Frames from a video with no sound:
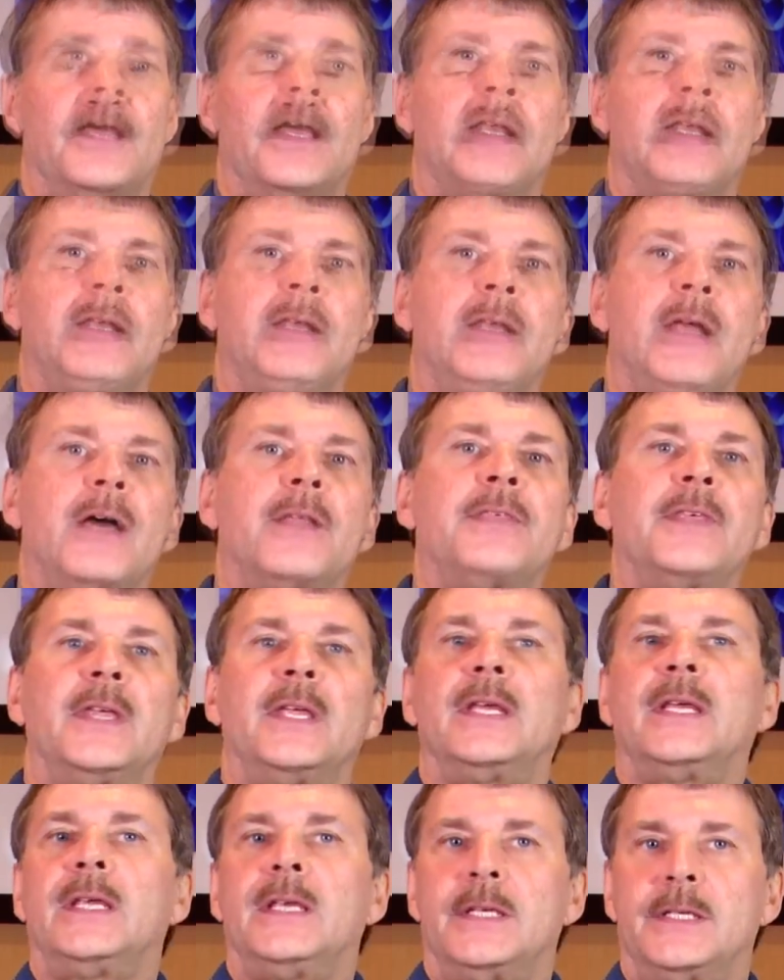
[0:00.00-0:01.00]

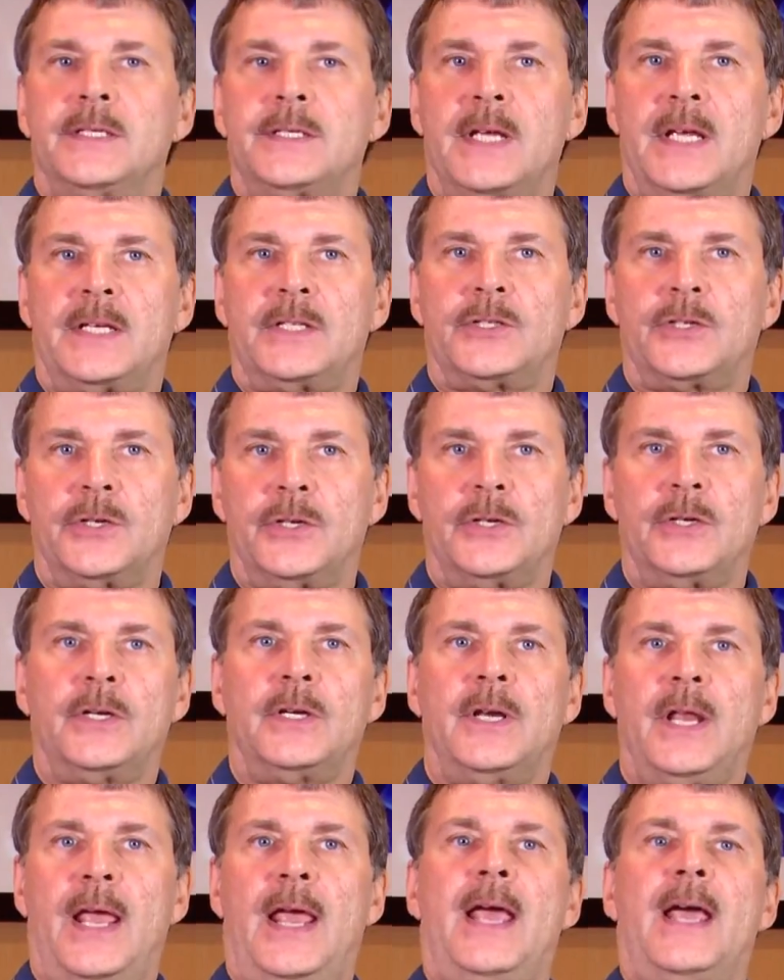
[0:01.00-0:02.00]
Nothing is as
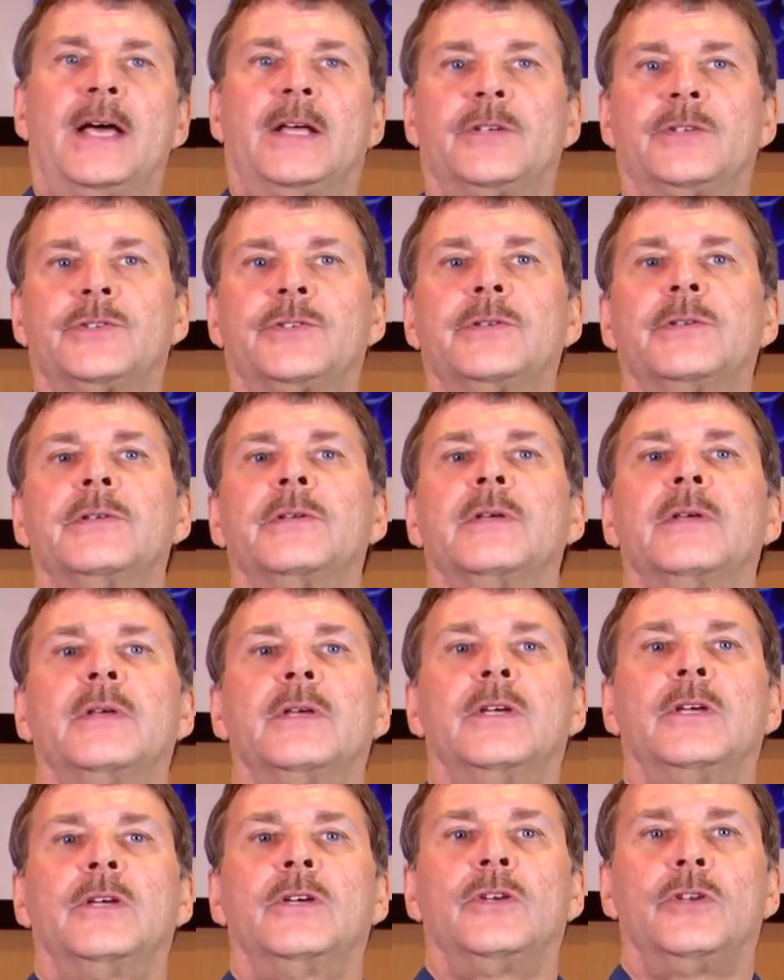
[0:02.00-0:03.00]
good as
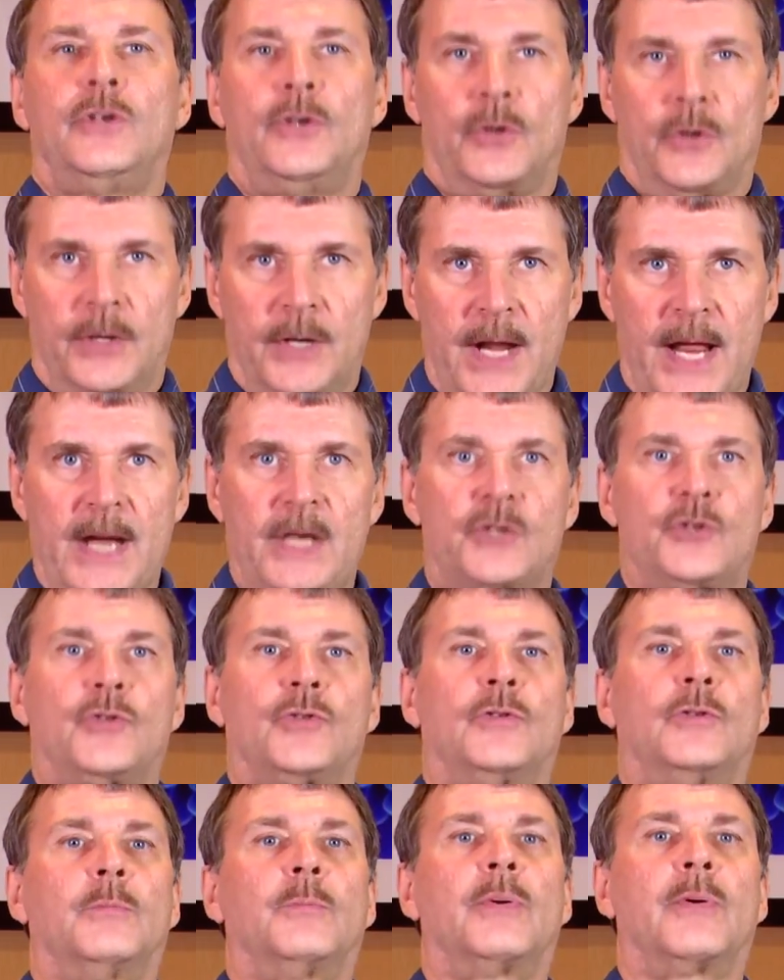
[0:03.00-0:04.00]
your
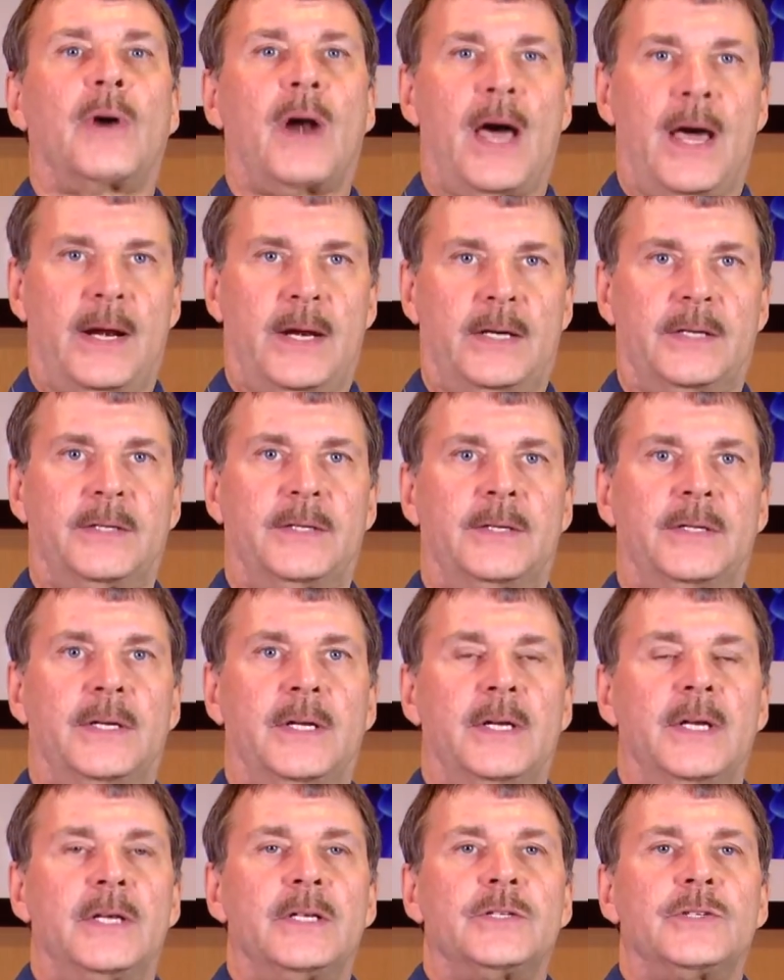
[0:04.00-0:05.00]
natural product.
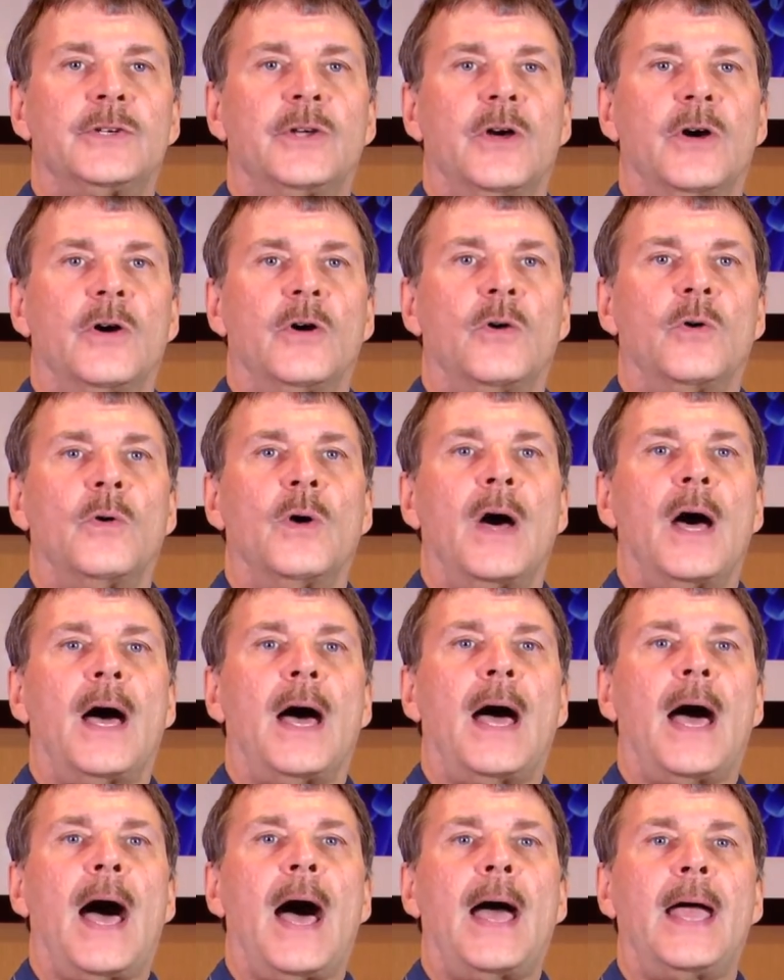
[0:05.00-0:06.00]
So
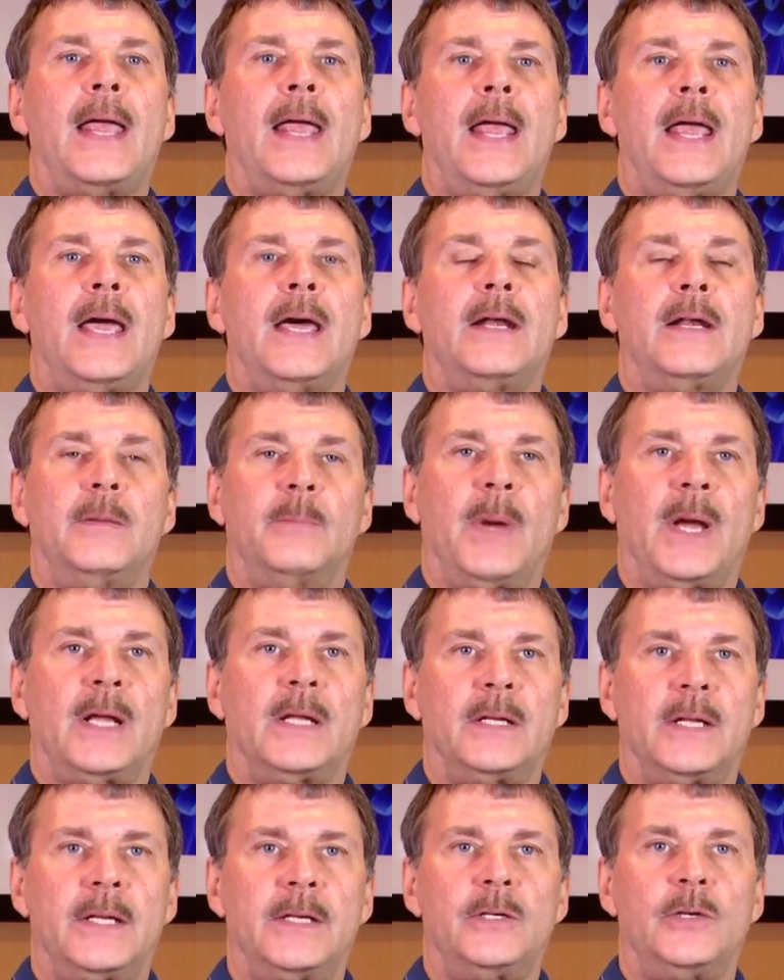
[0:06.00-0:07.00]
I had in my
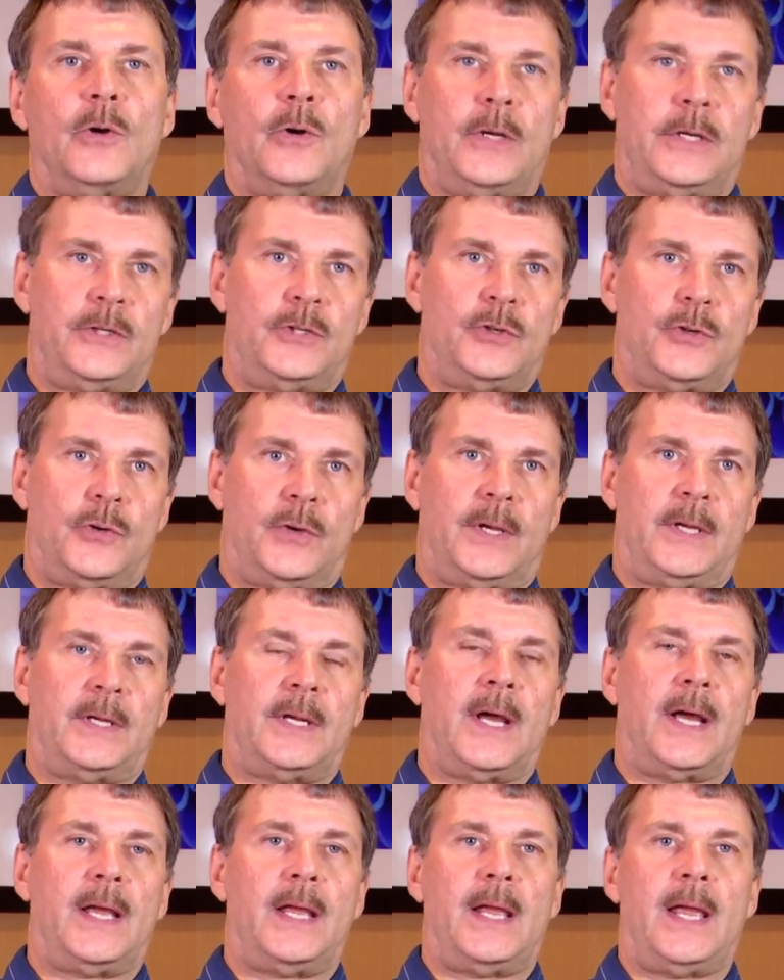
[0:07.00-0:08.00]
glenoid joint,
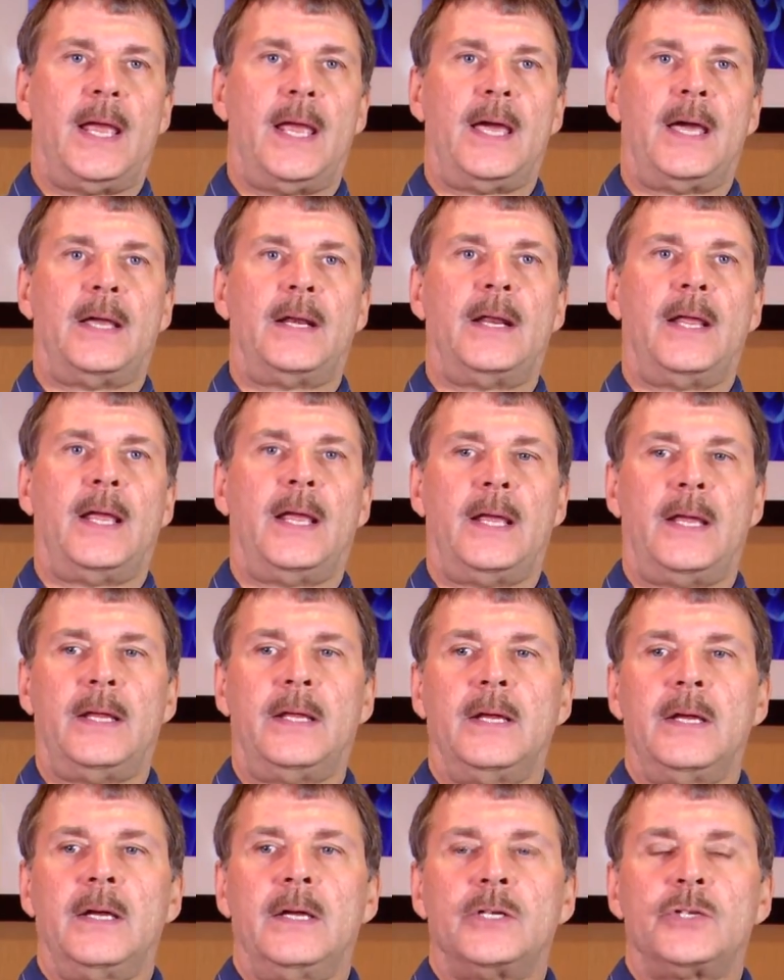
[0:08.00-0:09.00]
I had a
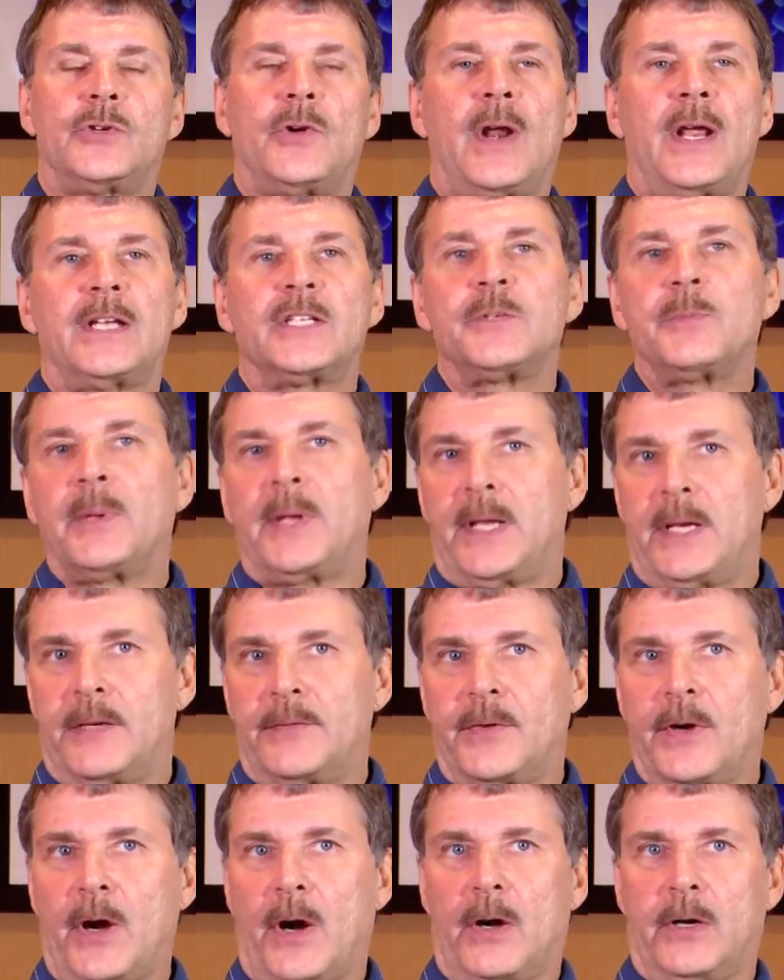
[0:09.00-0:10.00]
transplant
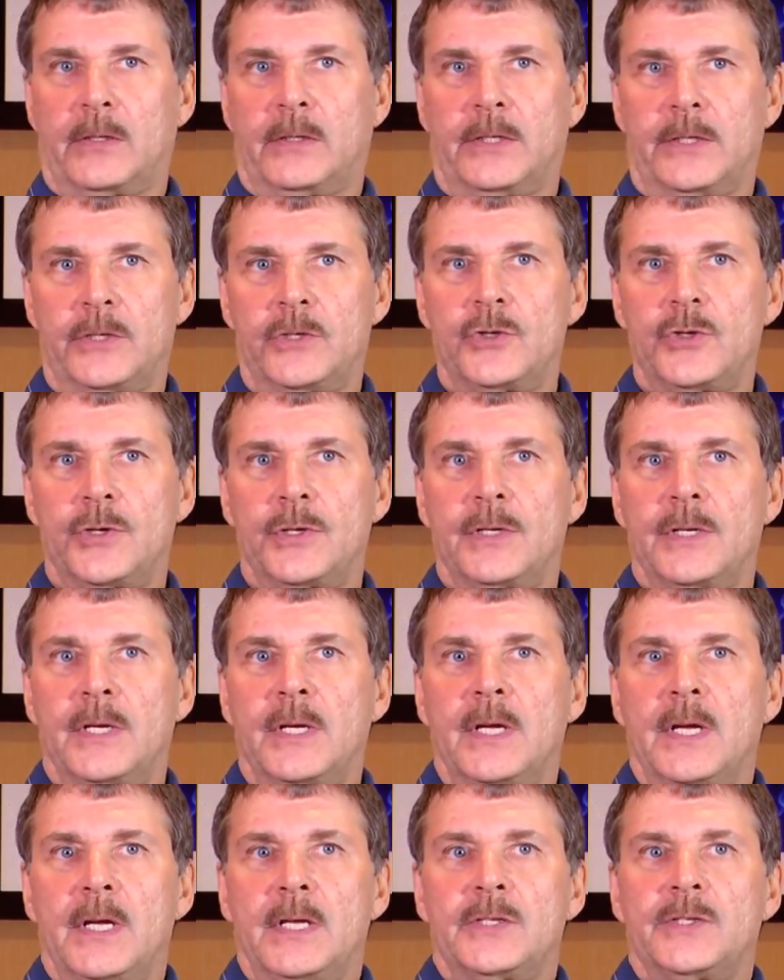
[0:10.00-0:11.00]
of cartilage.
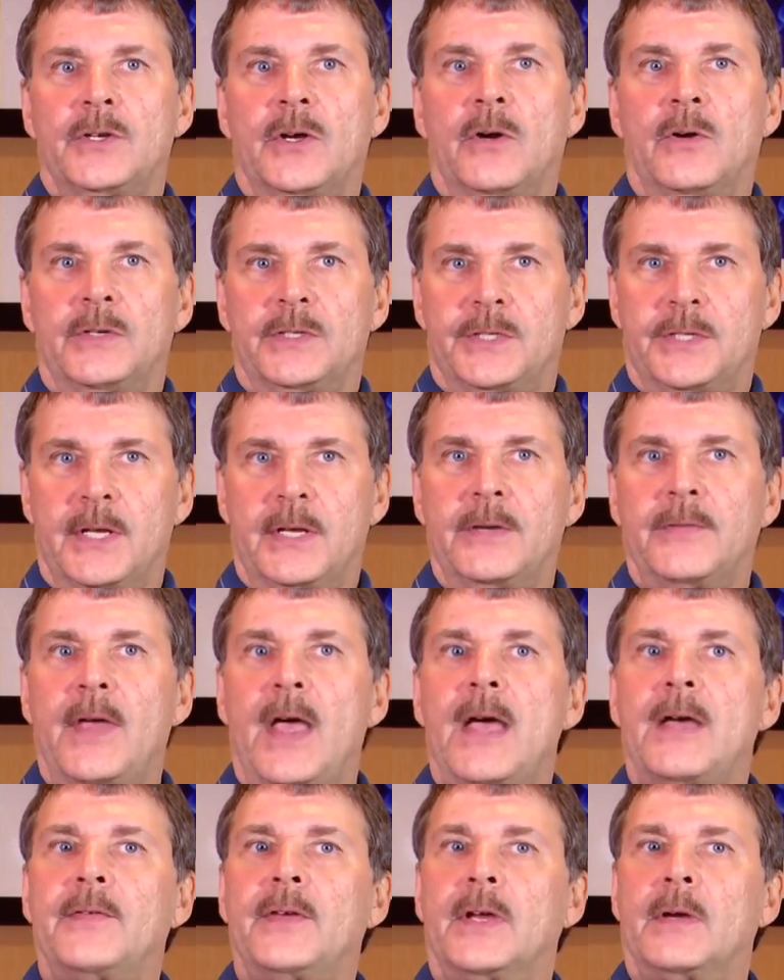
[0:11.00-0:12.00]
So instead of
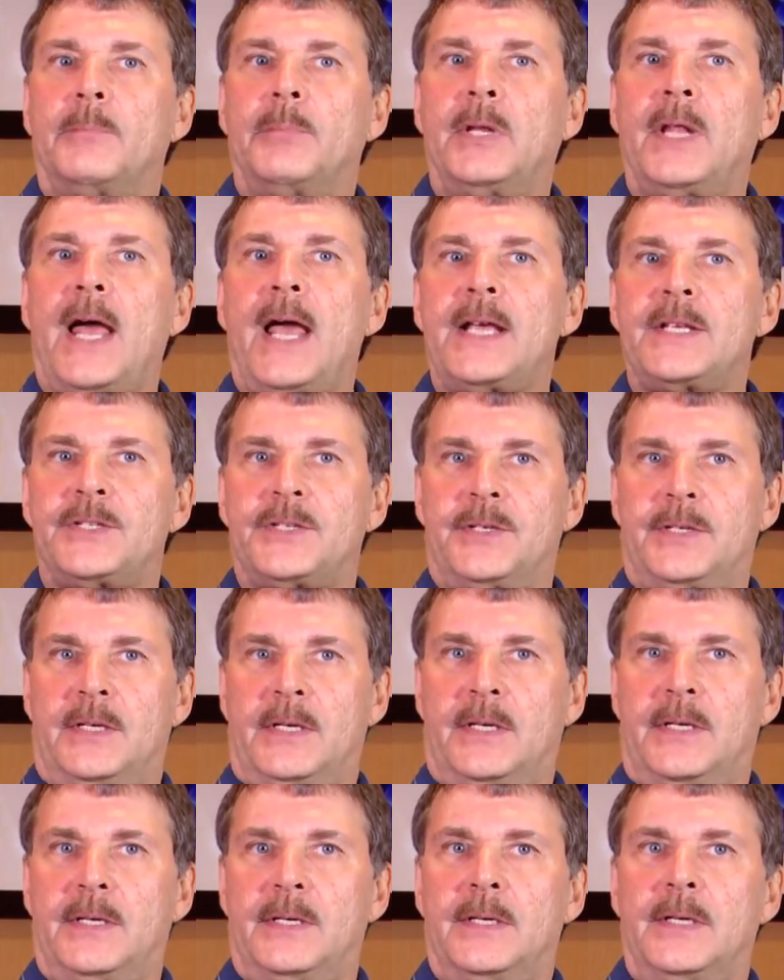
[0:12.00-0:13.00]
having a
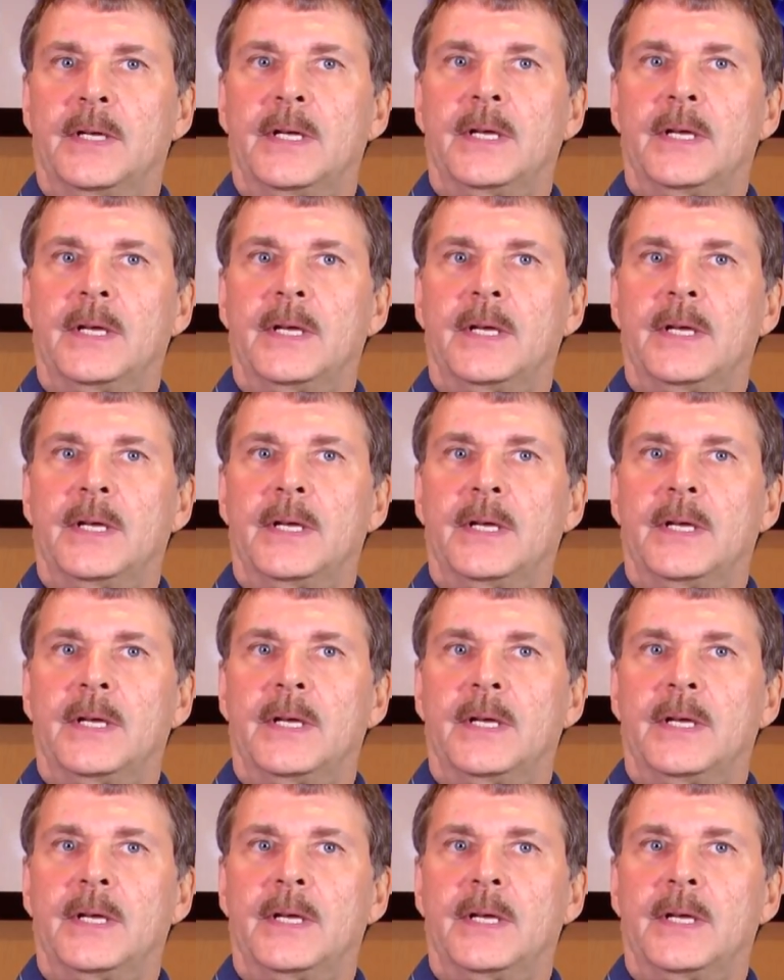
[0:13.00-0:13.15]
plastic